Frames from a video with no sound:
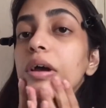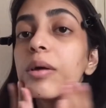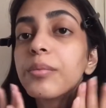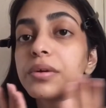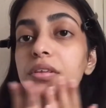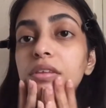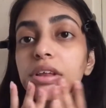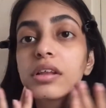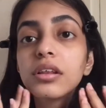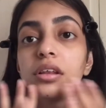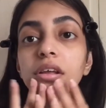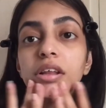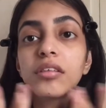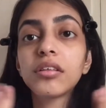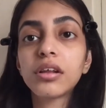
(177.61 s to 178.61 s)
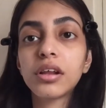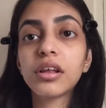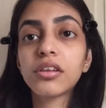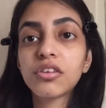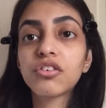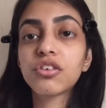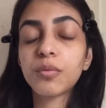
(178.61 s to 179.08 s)
my skin needs that
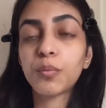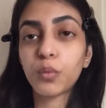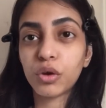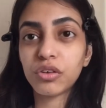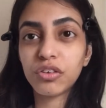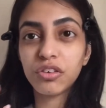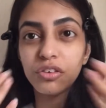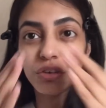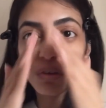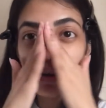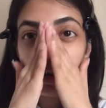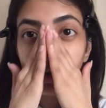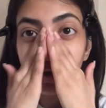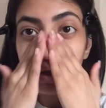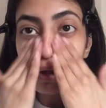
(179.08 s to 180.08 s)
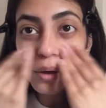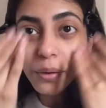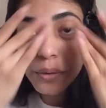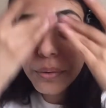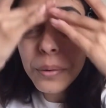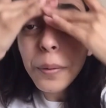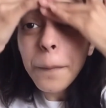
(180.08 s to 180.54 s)
extra moisture right
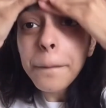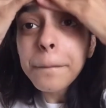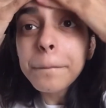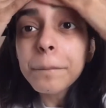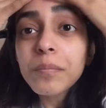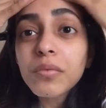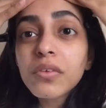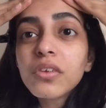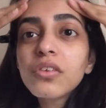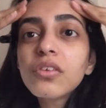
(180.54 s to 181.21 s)
now. I